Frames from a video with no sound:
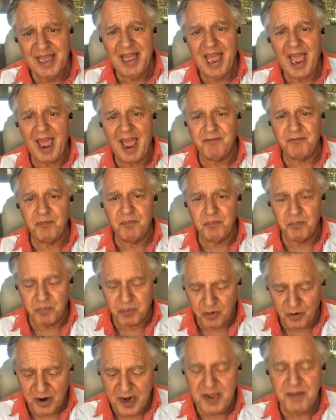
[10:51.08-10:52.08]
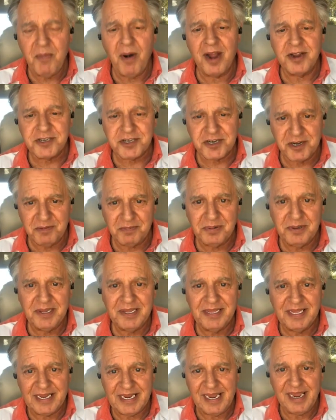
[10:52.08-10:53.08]
have pretty much
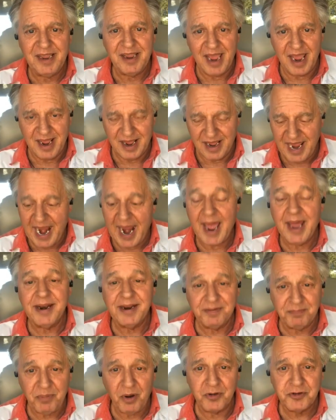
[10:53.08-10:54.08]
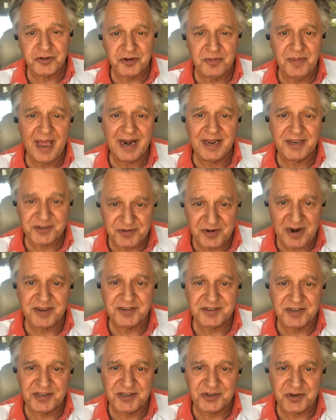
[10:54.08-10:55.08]
completely added post-traumatic stress
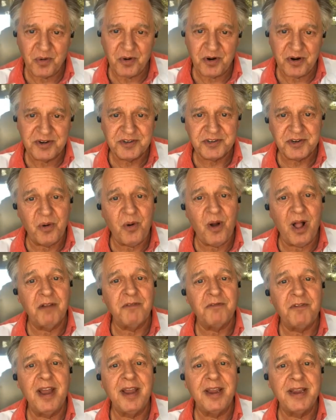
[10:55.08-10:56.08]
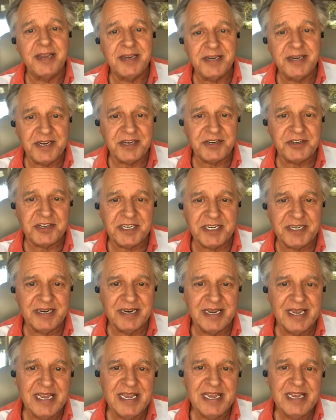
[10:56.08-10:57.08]
disorder as a qualifying condition.
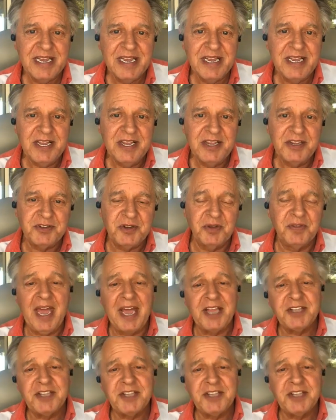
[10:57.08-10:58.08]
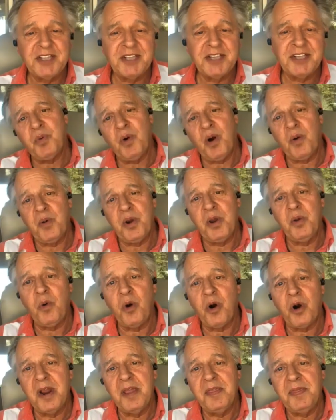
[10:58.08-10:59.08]
So that's where we
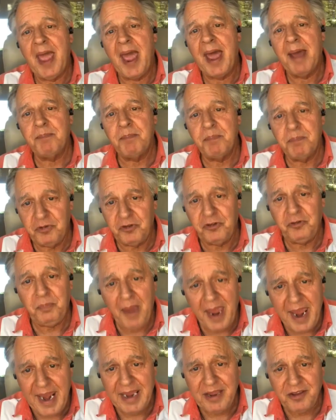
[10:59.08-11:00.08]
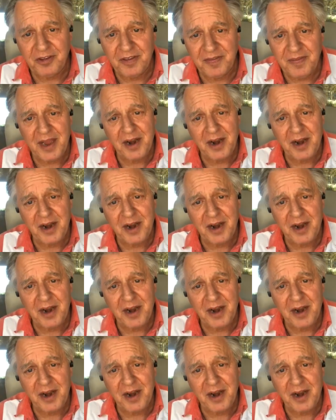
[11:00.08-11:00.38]
were at that space. And